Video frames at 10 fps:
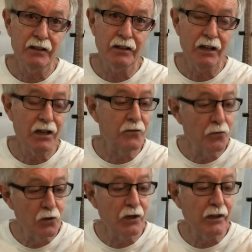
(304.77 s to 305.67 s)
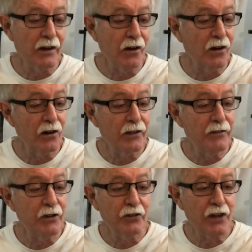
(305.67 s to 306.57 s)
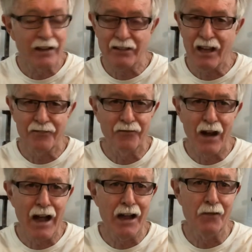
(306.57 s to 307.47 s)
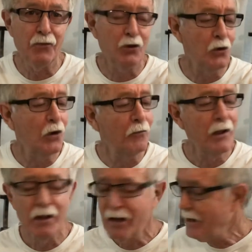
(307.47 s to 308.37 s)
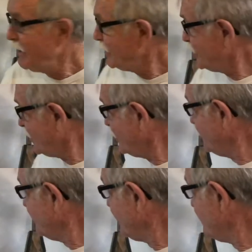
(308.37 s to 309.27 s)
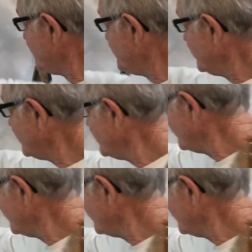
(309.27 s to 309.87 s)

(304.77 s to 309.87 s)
They really are. They've just got that vibe to them. So let me put this